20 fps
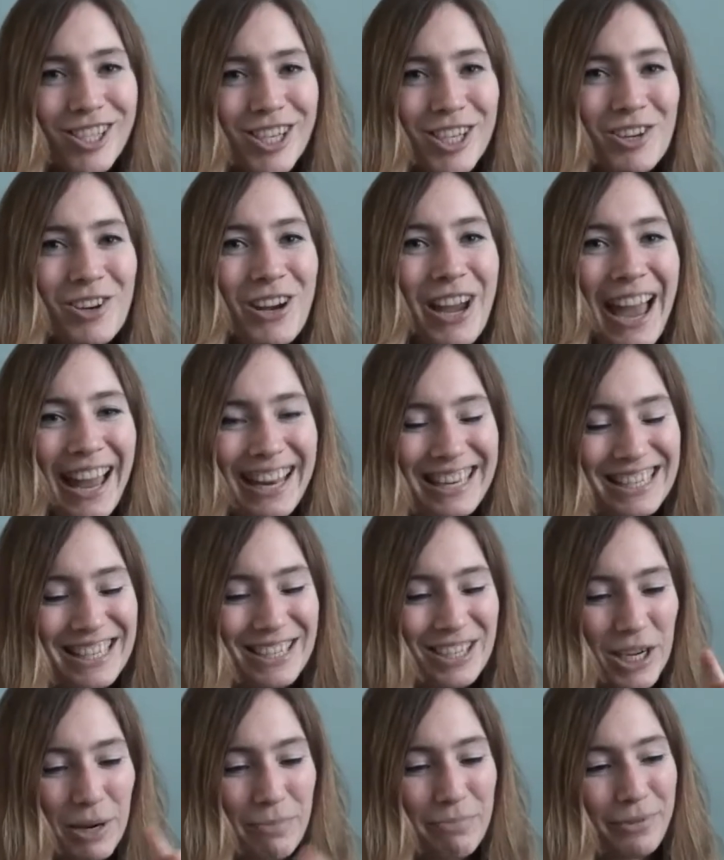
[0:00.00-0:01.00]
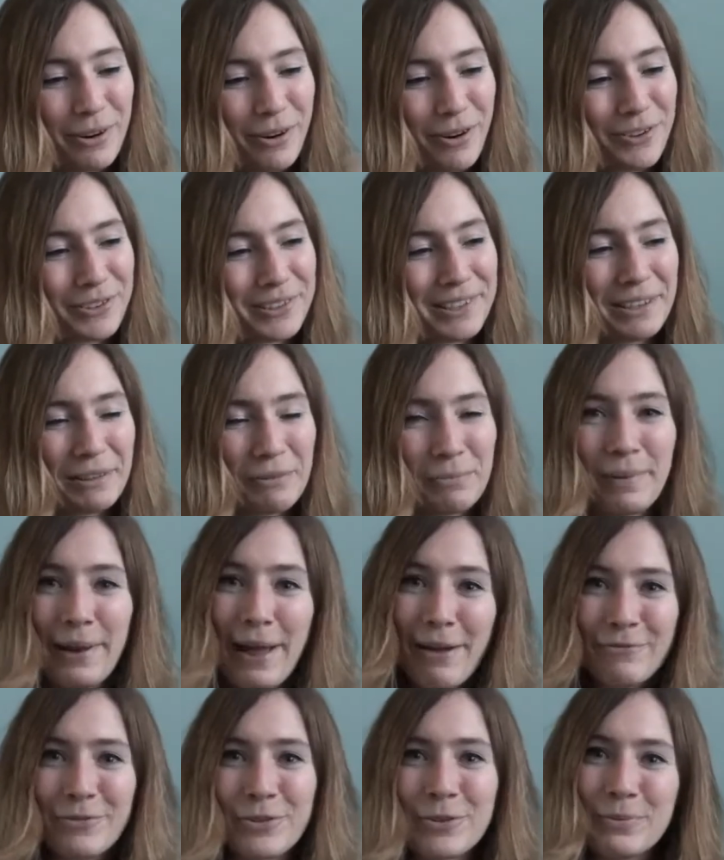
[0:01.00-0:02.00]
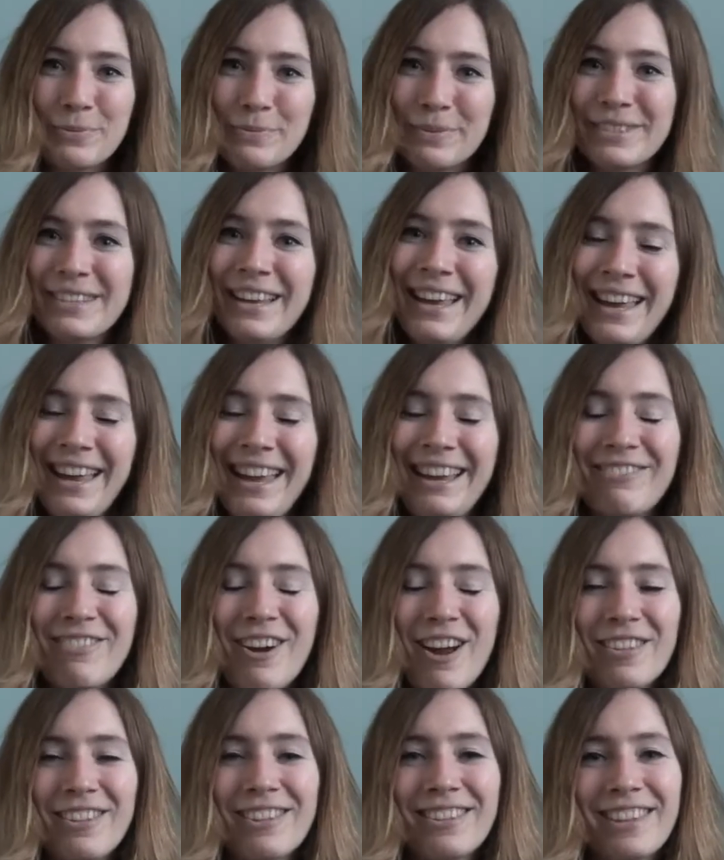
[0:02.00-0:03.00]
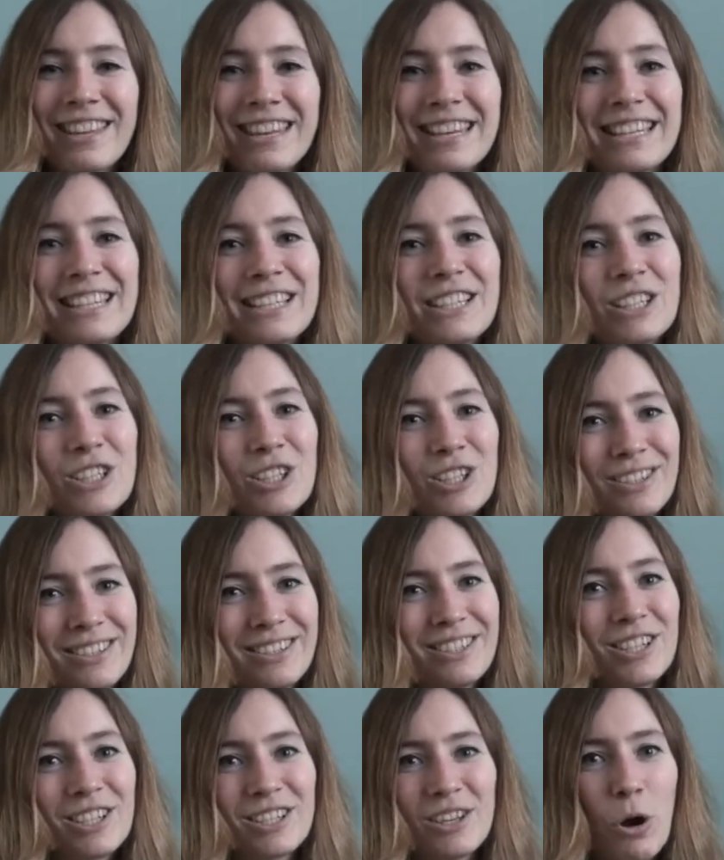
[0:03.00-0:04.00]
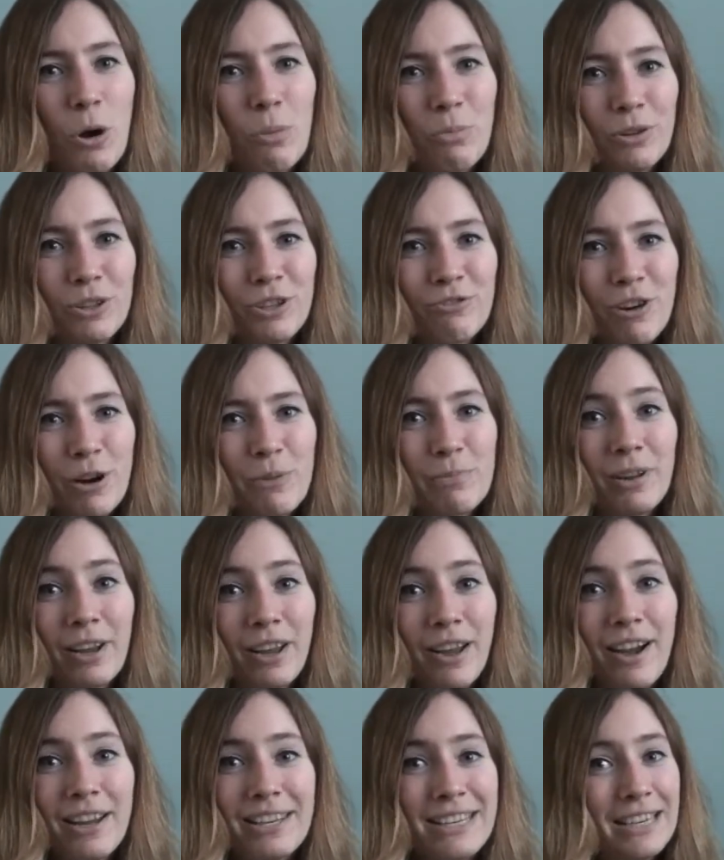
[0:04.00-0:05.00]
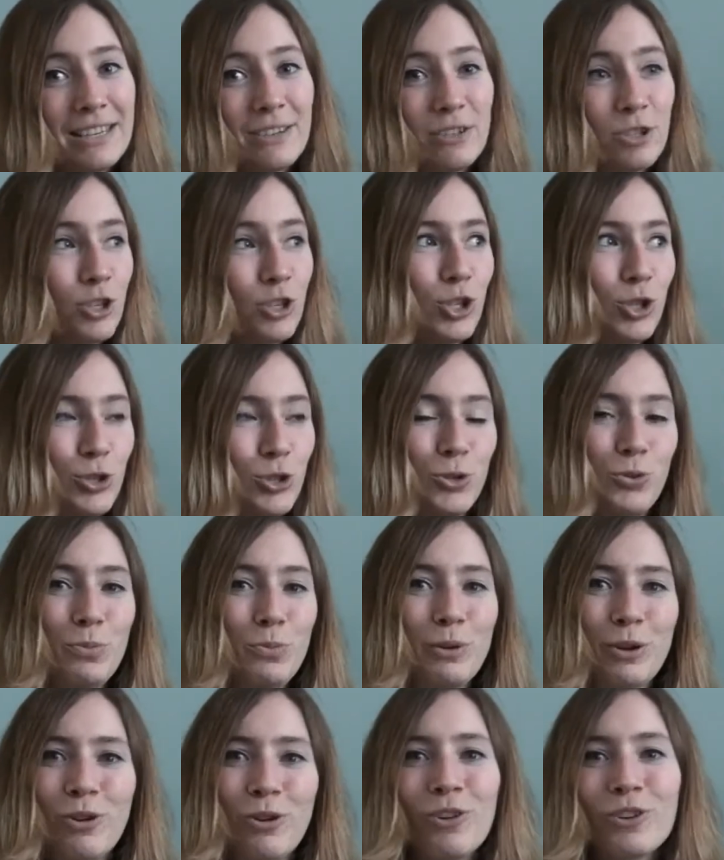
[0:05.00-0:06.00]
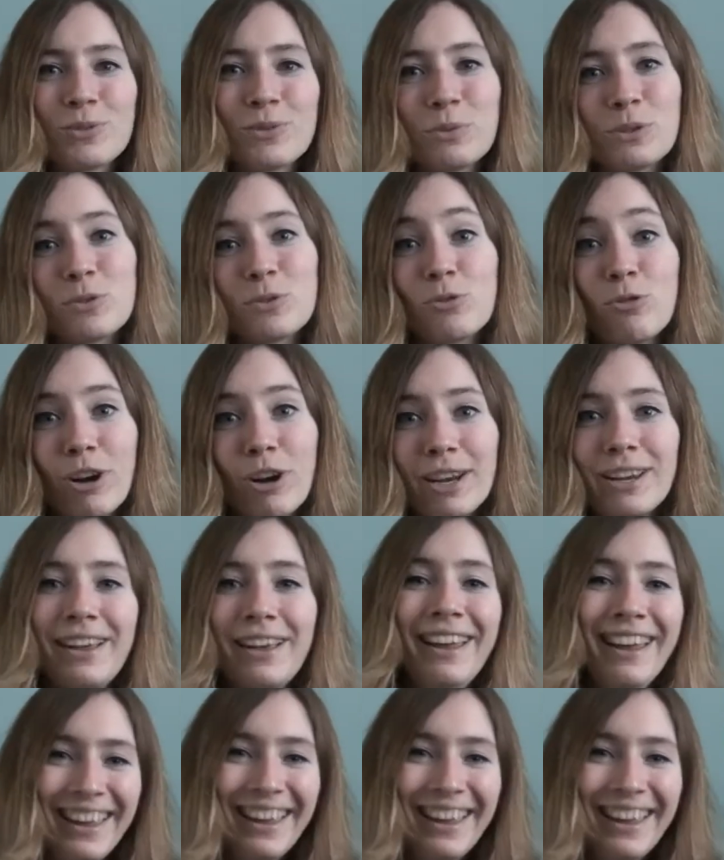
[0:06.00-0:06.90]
You had to jump across the little platforms rather than just hop on the rope like I did and just zoom across, which was great.